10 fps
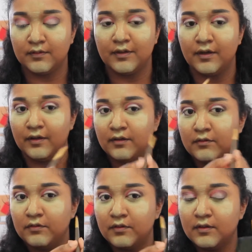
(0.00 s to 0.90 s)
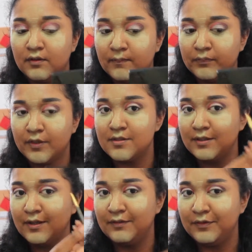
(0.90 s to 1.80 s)
kind of, because
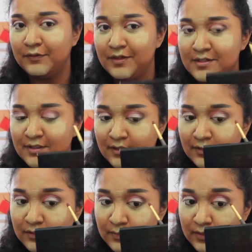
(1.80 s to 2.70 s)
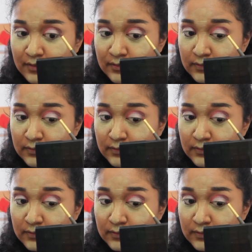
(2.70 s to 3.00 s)
it kind of erased it a little bit.